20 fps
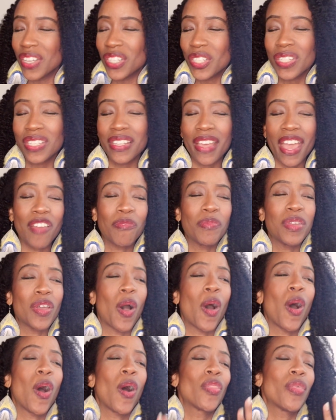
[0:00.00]
It just gave me
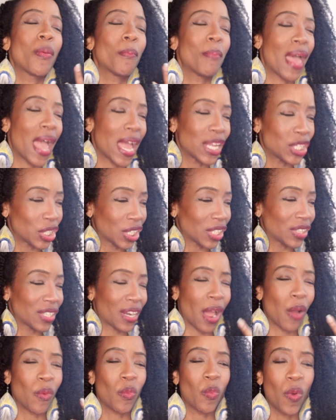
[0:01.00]
all the magic that
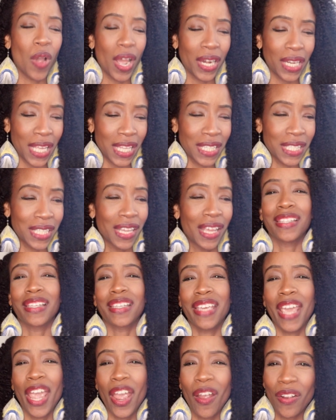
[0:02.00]
I wanted, the
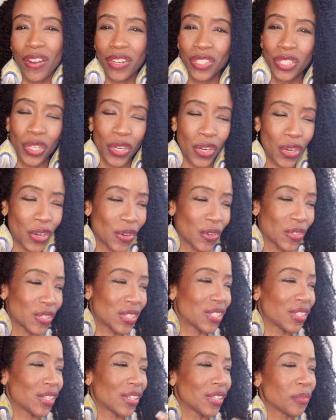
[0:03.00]
characters,
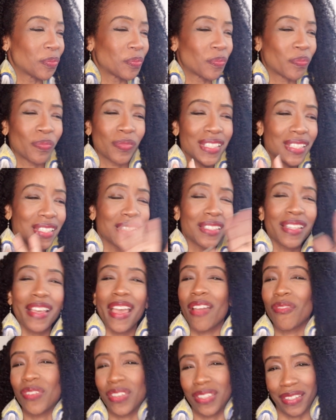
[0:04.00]
just
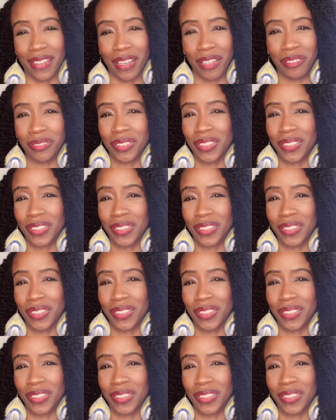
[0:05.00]
everything.